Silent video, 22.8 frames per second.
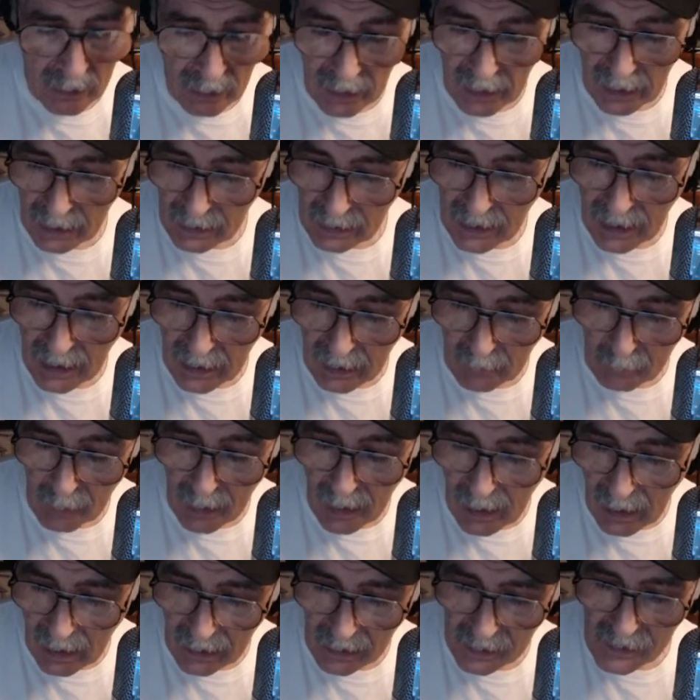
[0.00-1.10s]
and
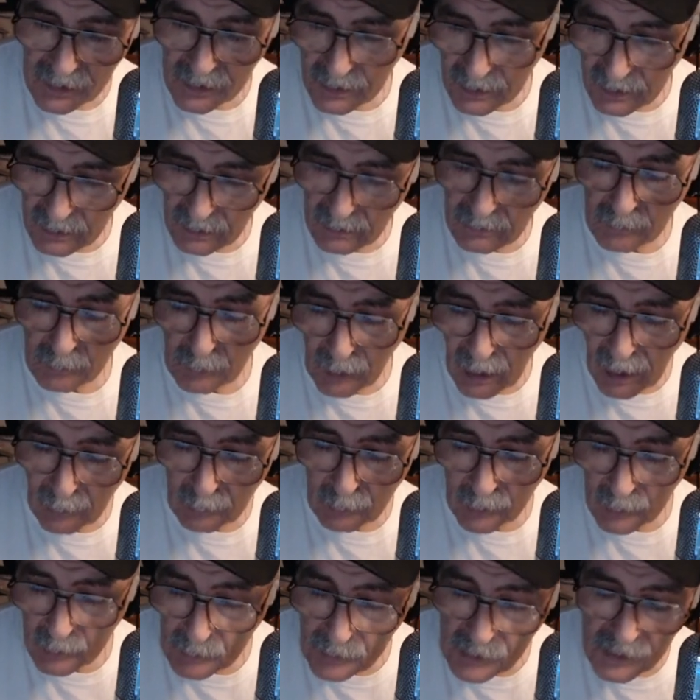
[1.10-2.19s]
antibiotics and
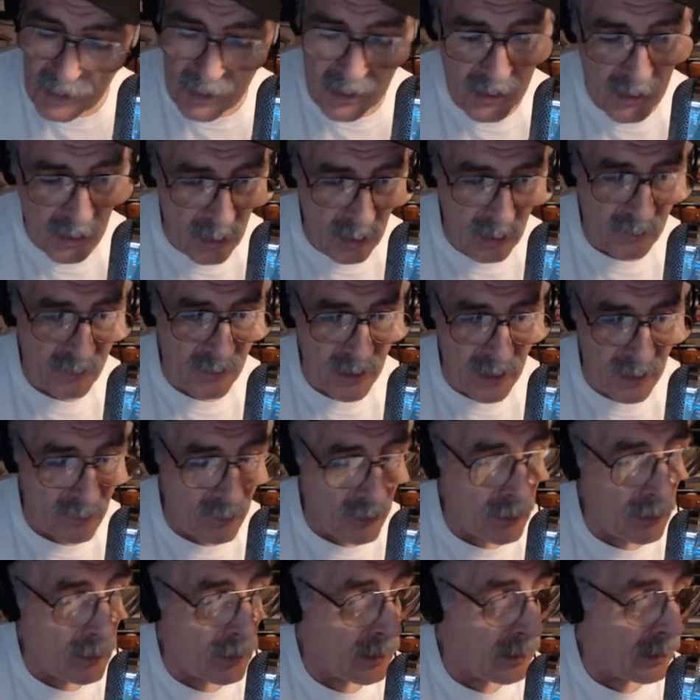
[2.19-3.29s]
problems. And so if you
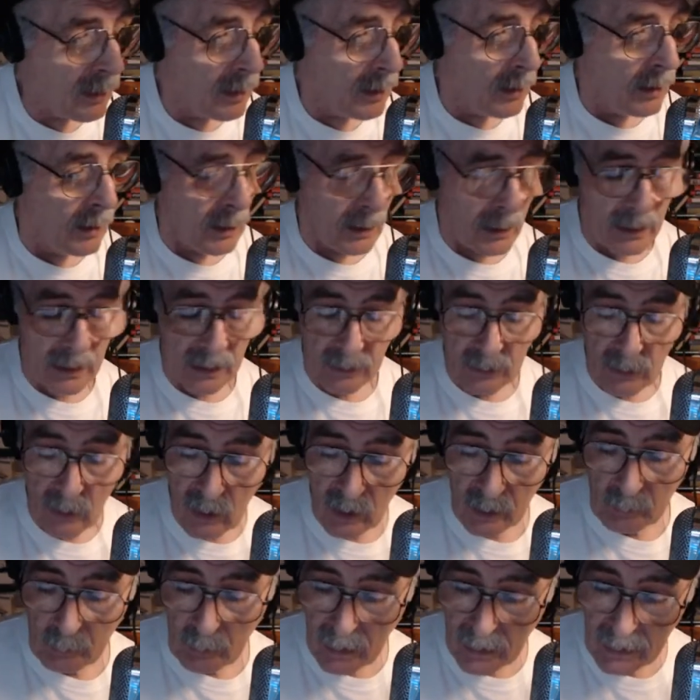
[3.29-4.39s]
ever get a
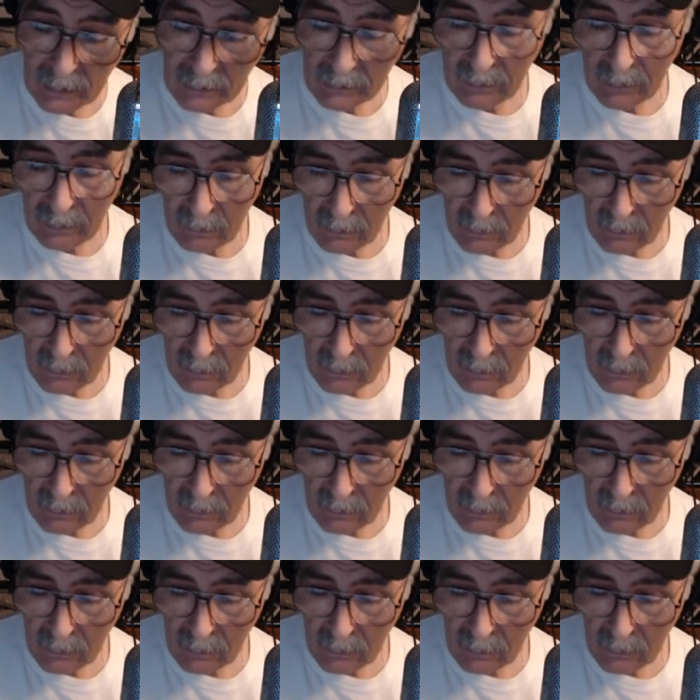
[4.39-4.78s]
dog bite,